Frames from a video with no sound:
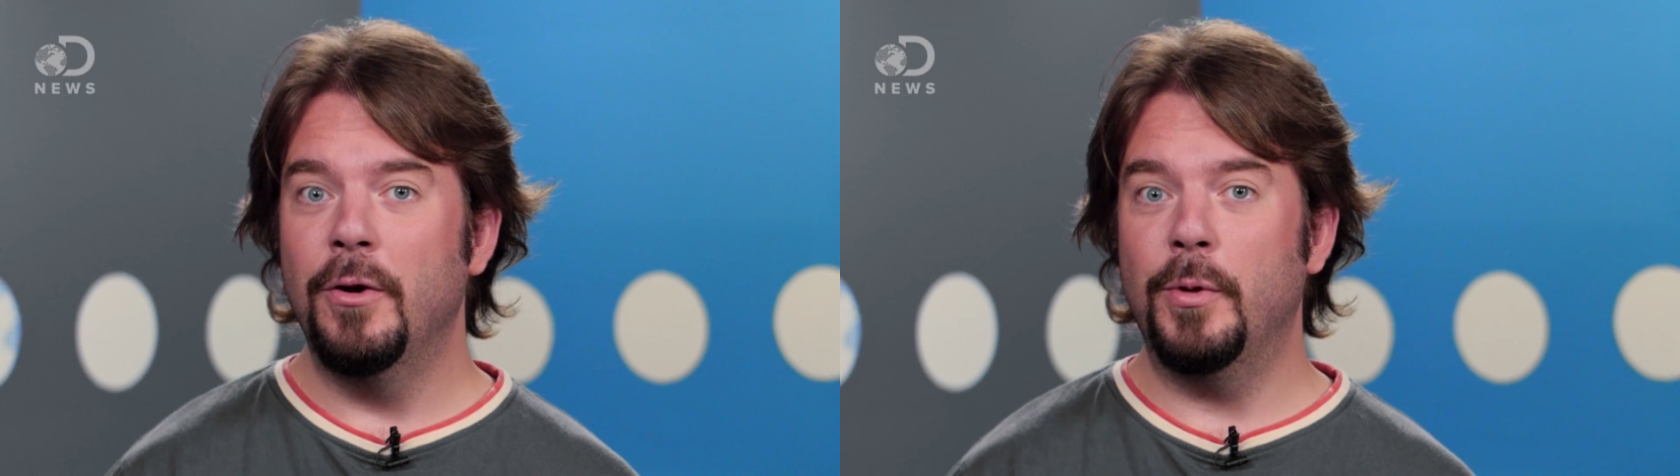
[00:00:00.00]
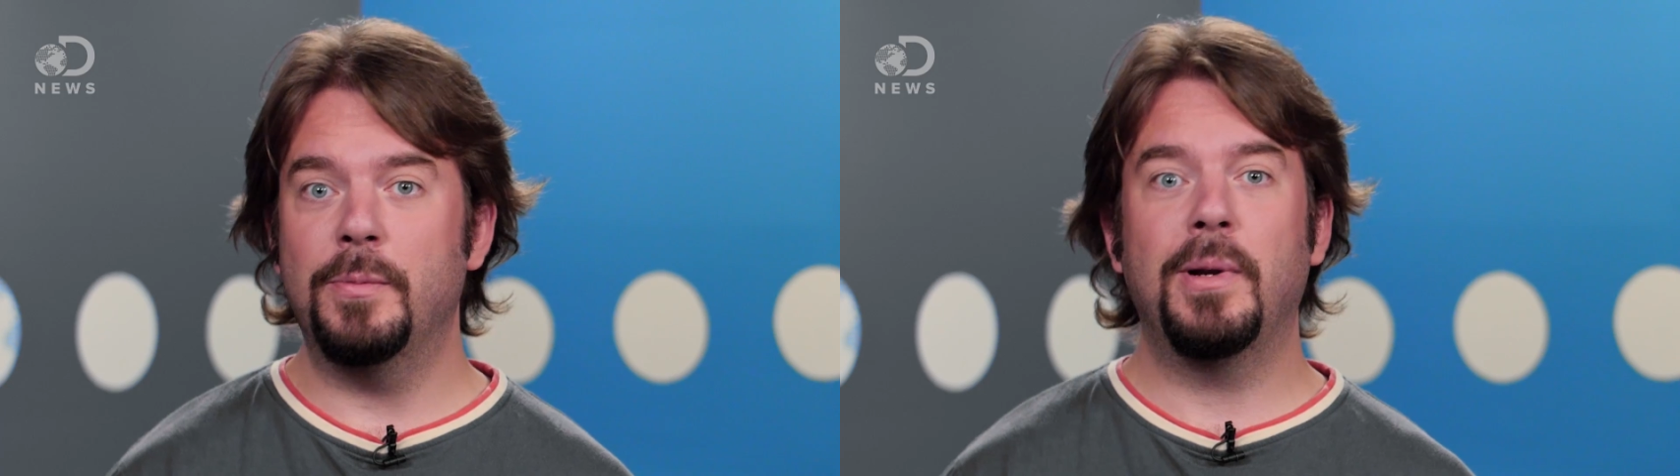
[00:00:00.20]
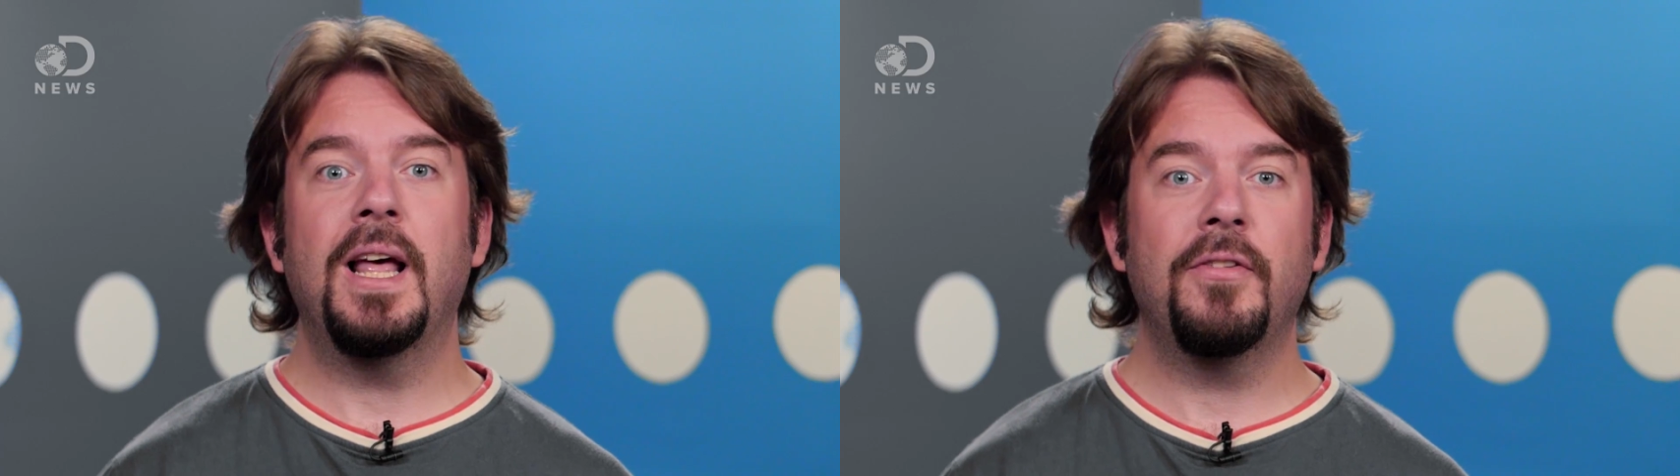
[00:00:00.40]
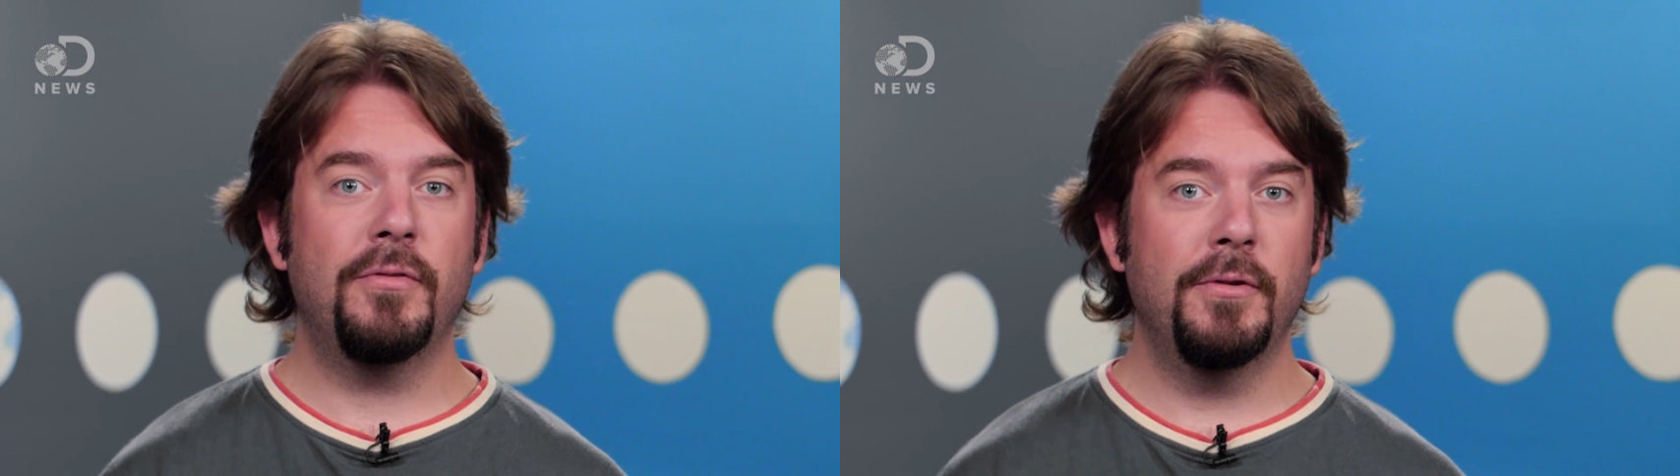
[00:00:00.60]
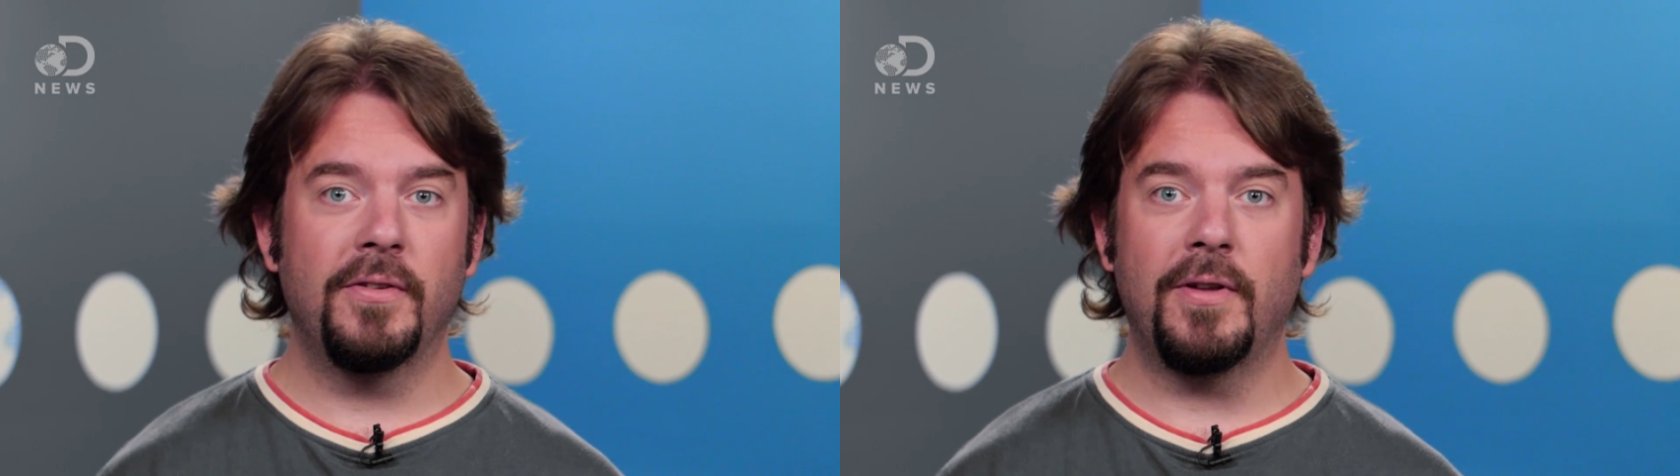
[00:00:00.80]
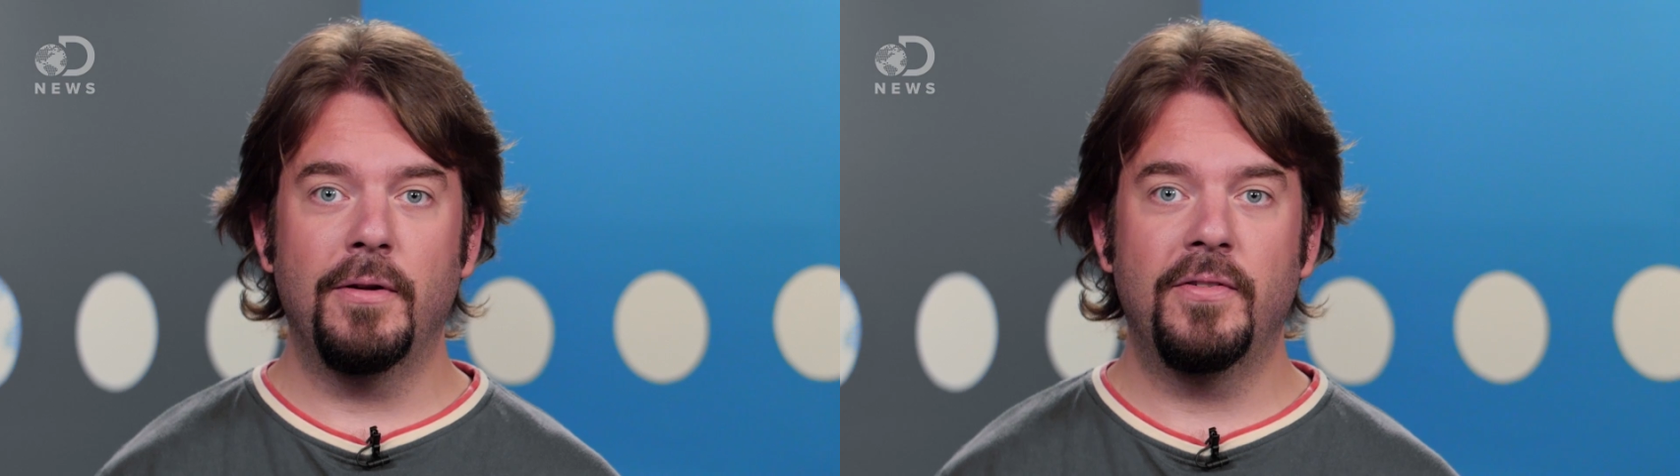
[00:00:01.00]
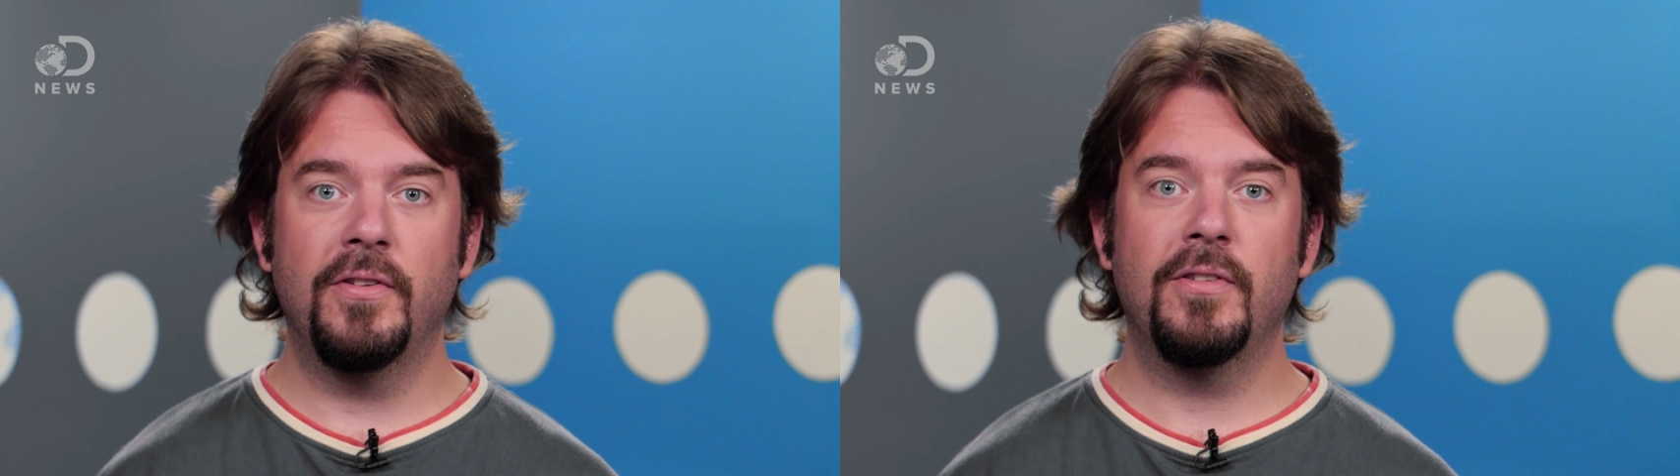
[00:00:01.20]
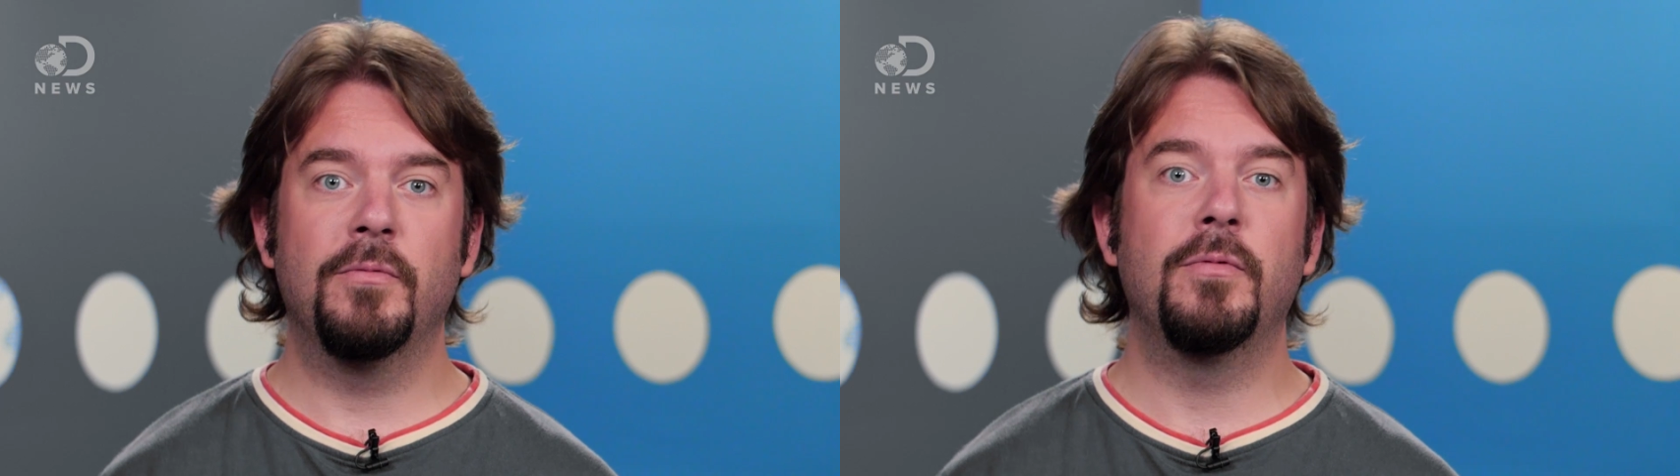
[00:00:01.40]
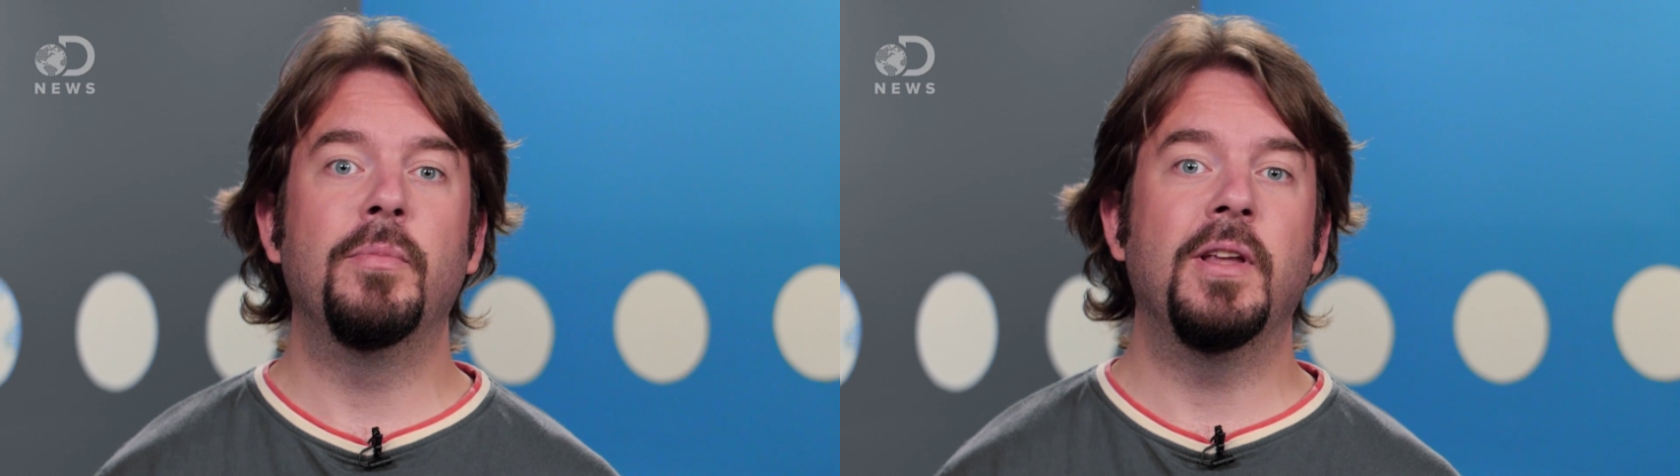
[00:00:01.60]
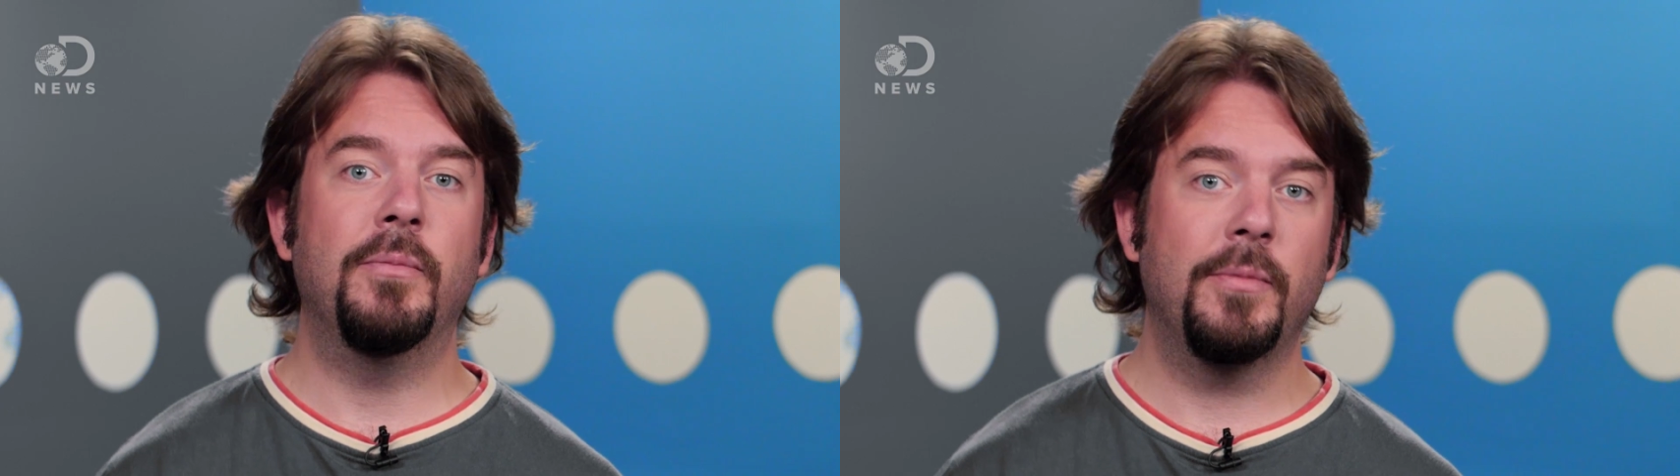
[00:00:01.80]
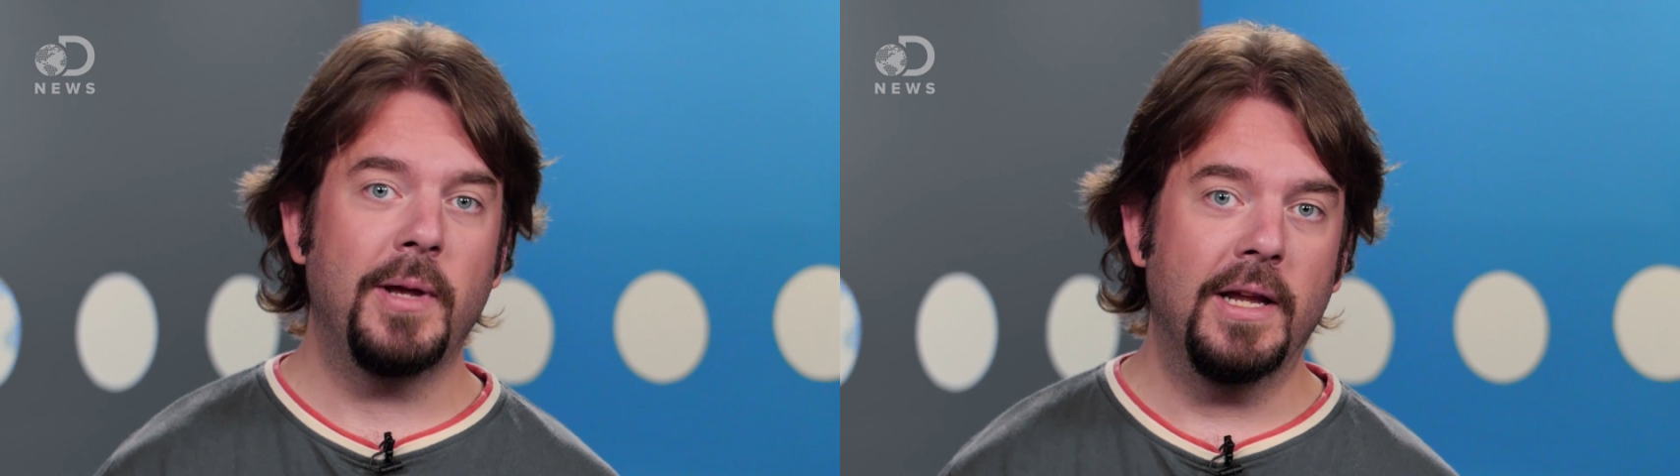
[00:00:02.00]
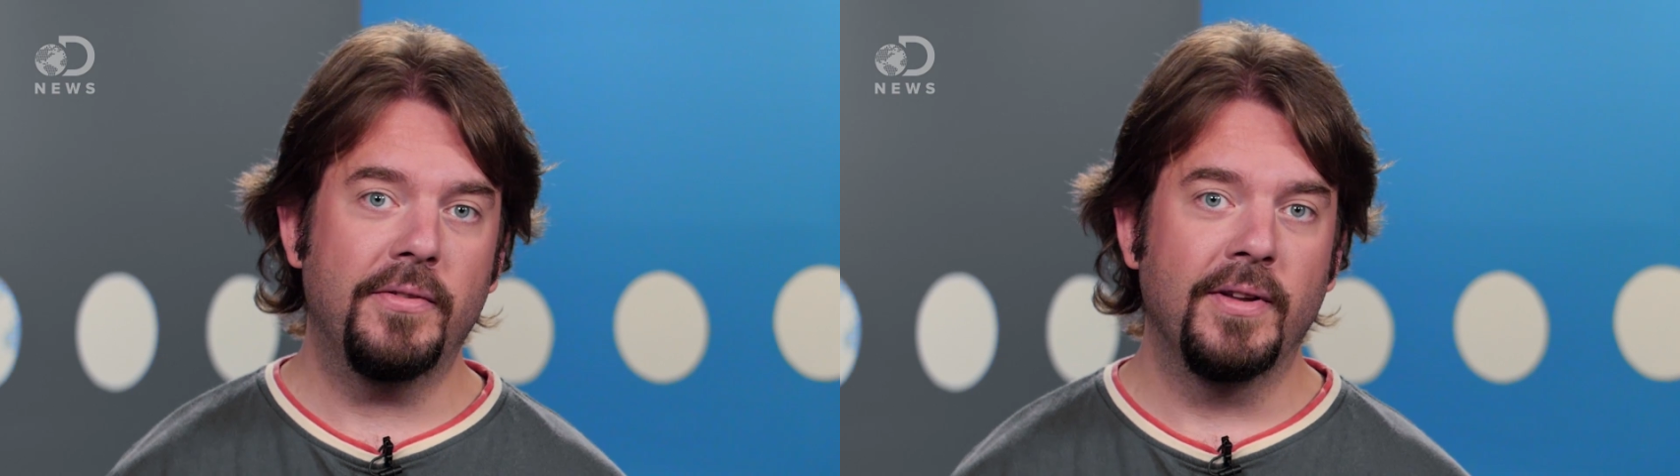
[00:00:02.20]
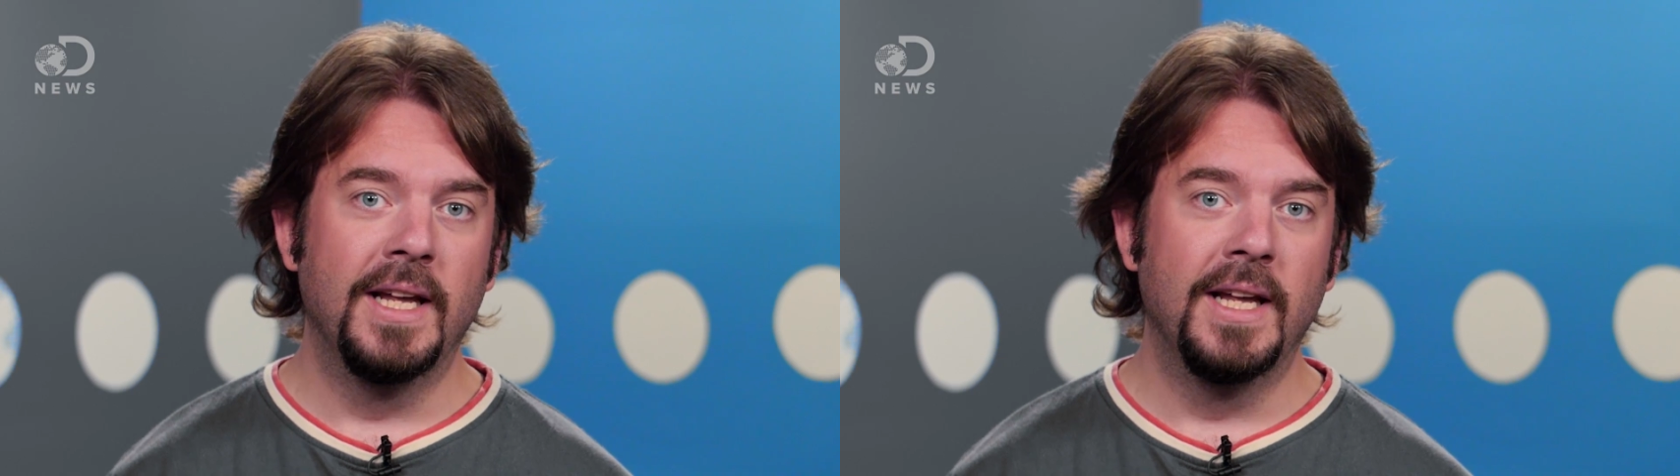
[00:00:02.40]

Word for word: which blast through the solar system from deep space.